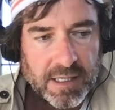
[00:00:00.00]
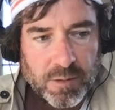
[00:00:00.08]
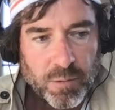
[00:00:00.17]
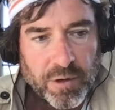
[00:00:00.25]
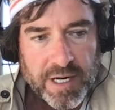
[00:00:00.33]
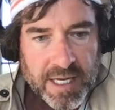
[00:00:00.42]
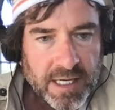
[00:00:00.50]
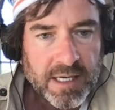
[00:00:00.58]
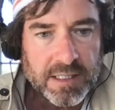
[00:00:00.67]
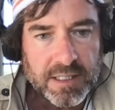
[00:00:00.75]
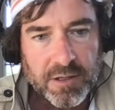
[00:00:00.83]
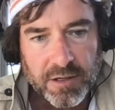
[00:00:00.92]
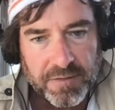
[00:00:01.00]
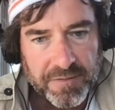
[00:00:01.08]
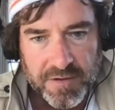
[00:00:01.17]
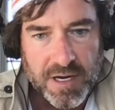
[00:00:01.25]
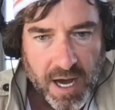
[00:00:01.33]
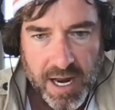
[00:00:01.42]
we're in a sort
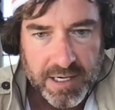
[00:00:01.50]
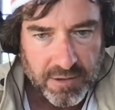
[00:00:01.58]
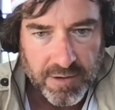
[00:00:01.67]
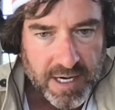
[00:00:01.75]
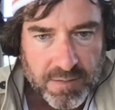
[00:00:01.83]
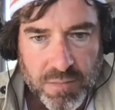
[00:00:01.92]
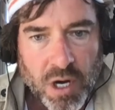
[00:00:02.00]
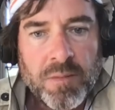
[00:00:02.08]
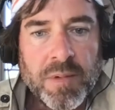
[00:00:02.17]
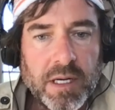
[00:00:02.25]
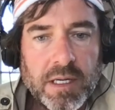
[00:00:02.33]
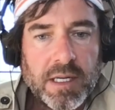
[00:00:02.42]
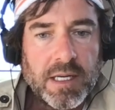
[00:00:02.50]
of not great moment